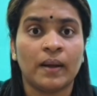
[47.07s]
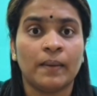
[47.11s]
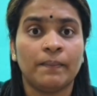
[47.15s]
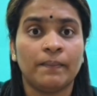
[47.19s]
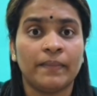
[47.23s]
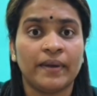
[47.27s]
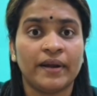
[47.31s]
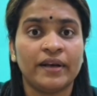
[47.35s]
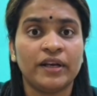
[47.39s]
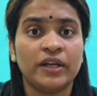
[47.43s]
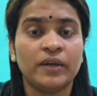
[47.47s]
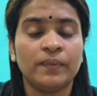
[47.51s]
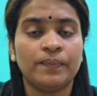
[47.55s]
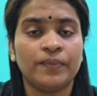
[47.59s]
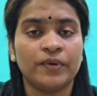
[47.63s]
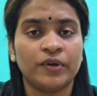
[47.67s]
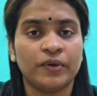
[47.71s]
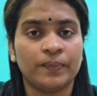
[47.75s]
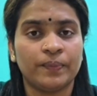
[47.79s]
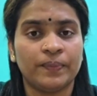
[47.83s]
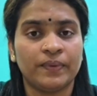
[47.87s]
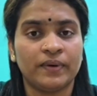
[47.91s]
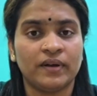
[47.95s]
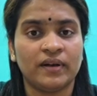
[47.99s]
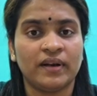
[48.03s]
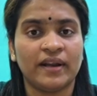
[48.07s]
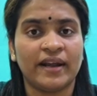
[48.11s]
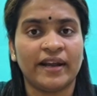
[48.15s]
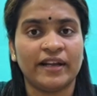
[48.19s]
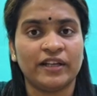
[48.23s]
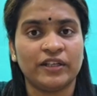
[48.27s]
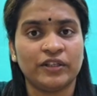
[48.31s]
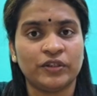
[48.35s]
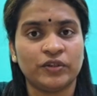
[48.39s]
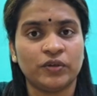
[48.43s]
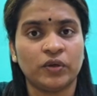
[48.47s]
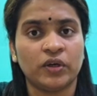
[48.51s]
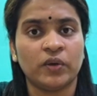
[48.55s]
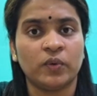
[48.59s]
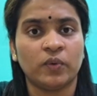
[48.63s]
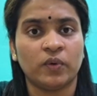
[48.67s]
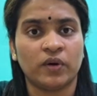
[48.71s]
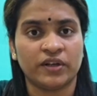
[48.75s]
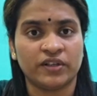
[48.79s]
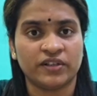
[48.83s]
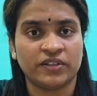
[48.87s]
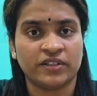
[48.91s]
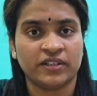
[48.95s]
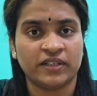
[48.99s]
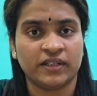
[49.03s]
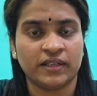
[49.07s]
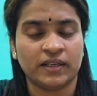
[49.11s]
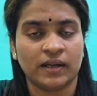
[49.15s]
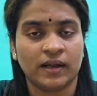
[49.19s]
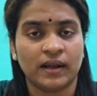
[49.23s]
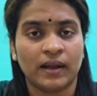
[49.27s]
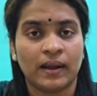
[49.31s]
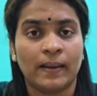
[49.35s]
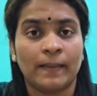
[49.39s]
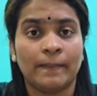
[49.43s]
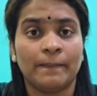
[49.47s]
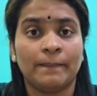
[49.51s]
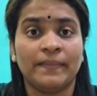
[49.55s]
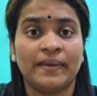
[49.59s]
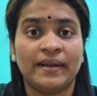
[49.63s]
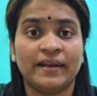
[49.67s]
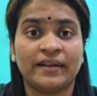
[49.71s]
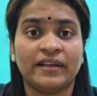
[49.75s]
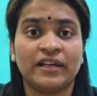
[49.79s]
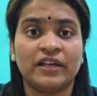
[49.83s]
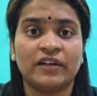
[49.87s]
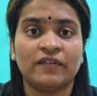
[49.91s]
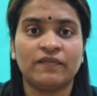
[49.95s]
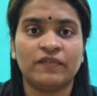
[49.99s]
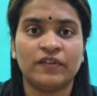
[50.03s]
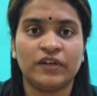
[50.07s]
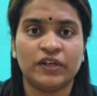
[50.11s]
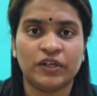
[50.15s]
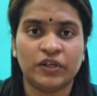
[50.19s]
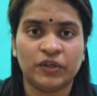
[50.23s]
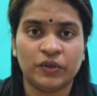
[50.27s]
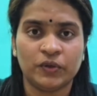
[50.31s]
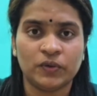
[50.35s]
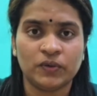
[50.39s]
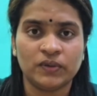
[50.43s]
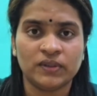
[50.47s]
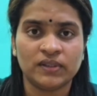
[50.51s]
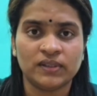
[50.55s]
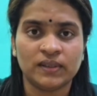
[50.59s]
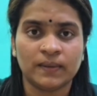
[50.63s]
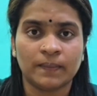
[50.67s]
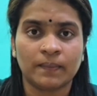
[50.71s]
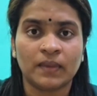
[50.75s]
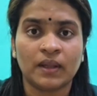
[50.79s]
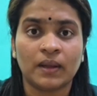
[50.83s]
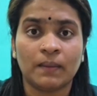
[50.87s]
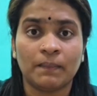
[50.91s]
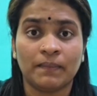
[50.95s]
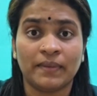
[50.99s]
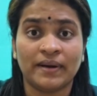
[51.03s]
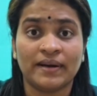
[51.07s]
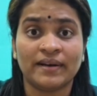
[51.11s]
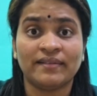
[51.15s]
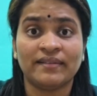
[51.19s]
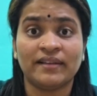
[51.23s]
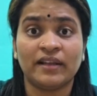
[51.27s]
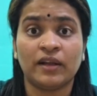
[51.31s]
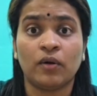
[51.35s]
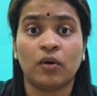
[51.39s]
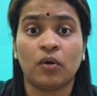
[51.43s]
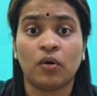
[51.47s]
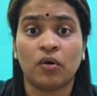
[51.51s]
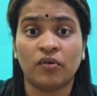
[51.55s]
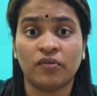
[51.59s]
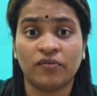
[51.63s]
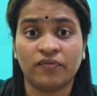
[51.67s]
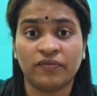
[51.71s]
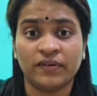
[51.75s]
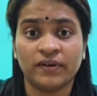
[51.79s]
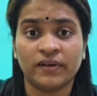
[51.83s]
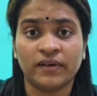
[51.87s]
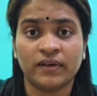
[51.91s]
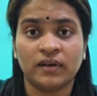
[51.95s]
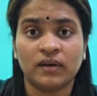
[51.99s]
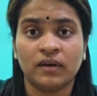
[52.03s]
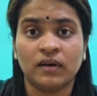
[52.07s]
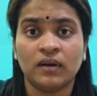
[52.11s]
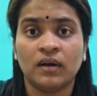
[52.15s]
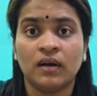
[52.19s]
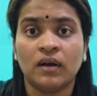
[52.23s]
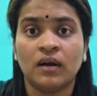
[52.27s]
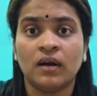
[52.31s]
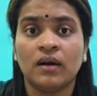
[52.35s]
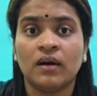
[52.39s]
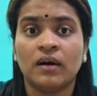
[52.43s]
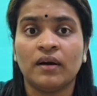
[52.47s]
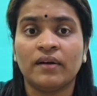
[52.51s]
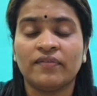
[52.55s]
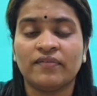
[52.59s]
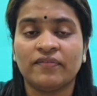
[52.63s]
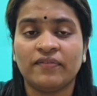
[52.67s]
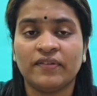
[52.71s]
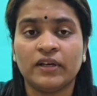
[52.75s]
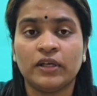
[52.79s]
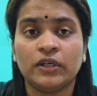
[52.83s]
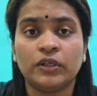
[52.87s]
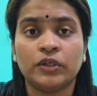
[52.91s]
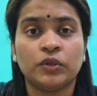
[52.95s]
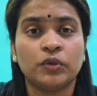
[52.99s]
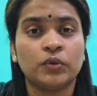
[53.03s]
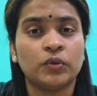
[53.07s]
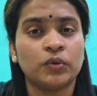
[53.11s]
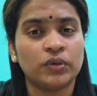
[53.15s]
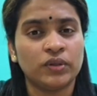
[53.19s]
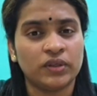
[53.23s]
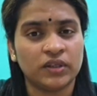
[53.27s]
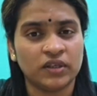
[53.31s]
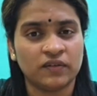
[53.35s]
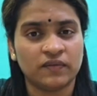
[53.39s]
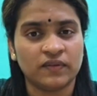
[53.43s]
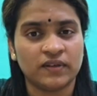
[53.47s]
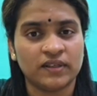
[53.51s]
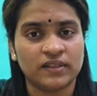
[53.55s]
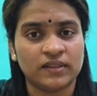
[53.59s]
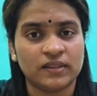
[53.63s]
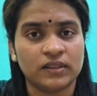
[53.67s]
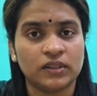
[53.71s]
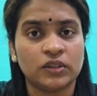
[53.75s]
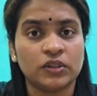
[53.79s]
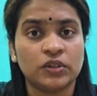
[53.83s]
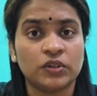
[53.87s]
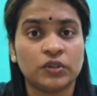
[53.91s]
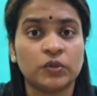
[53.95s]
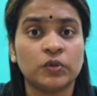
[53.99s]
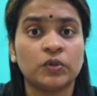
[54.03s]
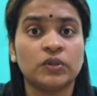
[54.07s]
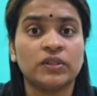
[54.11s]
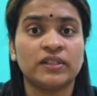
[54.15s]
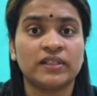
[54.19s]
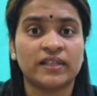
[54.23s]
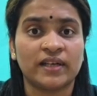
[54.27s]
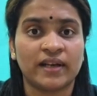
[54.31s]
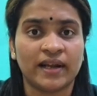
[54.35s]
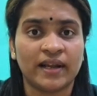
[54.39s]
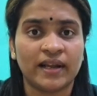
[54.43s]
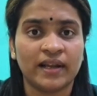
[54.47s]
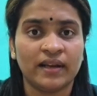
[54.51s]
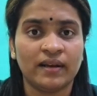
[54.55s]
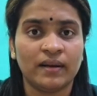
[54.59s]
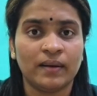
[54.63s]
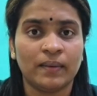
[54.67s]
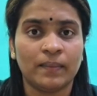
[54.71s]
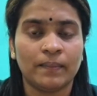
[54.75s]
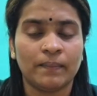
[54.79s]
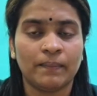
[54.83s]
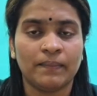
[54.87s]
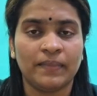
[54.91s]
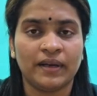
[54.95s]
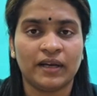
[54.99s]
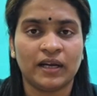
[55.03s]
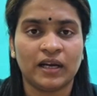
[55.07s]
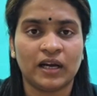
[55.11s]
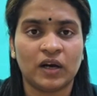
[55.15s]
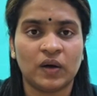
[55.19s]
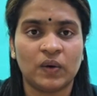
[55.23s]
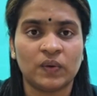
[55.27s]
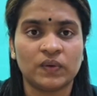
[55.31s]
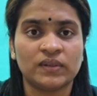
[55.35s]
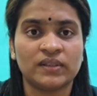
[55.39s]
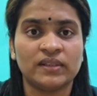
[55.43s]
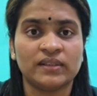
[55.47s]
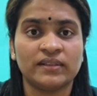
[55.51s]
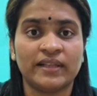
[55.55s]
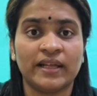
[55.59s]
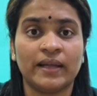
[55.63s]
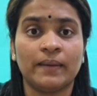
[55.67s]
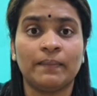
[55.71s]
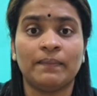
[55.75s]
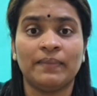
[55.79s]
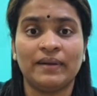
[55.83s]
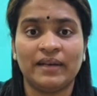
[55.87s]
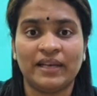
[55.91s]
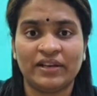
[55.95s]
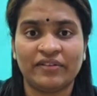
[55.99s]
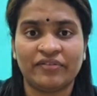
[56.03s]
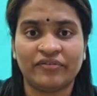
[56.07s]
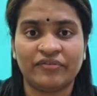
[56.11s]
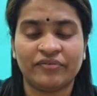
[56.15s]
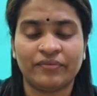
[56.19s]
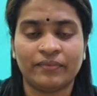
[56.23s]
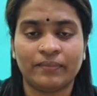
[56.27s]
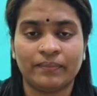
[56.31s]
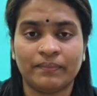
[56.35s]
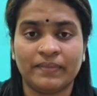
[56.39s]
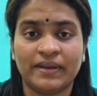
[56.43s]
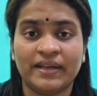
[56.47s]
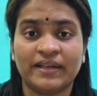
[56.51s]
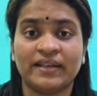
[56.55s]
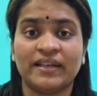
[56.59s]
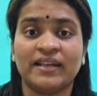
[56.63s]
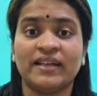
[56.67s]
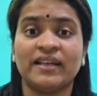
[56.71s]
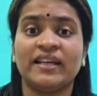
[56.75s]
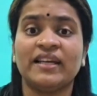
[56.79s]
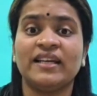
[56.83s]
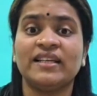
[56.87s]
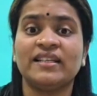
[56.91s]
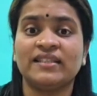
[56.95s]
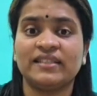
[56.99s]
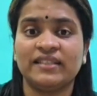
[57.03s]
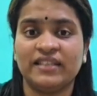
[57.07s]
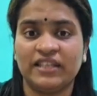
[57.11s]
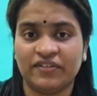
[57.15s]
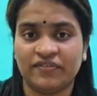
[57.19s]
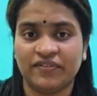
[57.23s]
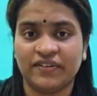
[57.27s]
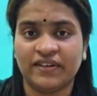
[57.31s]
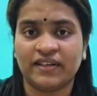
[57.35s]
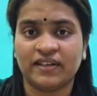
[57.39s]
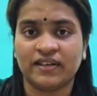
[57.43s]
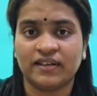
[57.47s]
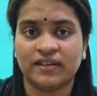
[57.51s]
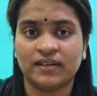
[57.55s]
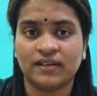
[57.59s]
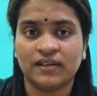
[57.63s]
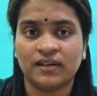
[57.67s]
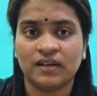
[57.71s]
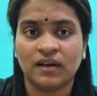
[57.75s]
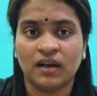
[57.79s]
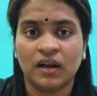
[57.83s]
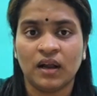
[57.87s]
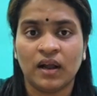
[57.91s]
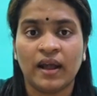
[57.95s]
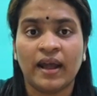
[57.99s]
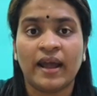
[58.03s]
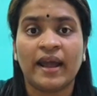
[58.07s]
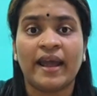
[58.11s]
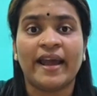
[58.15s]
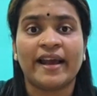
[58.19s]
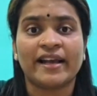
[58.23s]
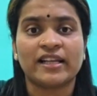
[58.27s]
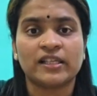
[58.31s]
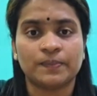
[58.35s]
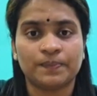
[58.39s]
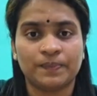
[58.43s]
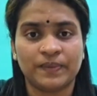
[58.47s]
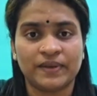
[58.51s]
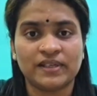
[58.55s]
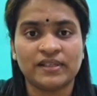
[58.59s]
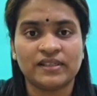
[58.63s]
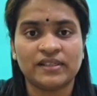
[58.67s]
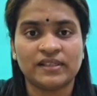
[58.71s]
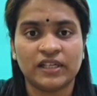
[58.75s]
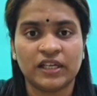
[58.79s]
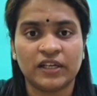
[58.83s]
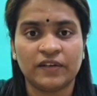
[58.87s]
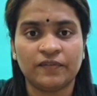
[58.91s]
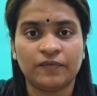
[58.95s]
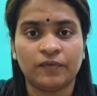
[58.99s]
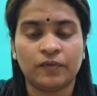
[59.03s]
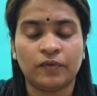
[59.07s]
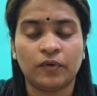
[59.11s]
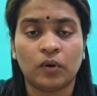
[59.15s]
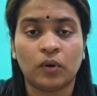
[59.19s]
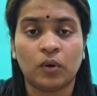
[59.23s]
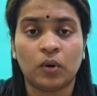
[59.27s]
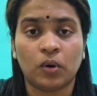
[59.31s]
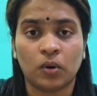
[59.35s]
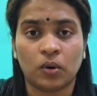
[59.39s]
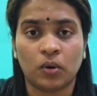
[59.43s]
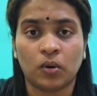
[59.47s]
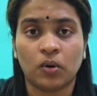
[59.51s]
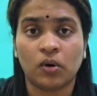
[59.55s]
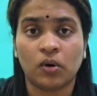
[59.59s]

Many people enjoy watching baking videos, but they often feel too nervous to try because they believe baking is difficult, expensive, or